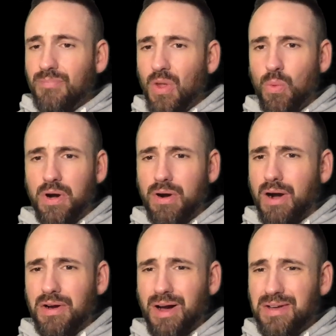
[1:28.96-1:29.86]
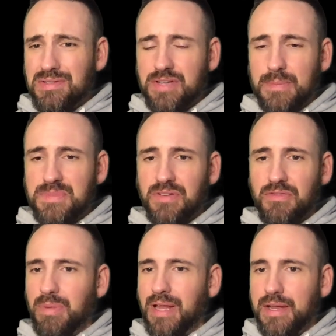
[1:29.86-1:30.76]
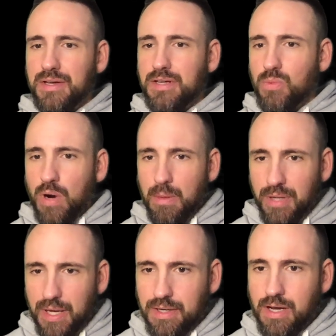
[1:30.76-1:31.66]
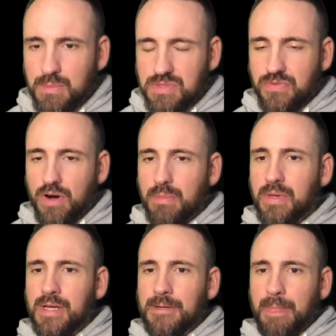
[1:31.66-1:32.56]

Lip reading: what are our concepts of blend and where blend comes from,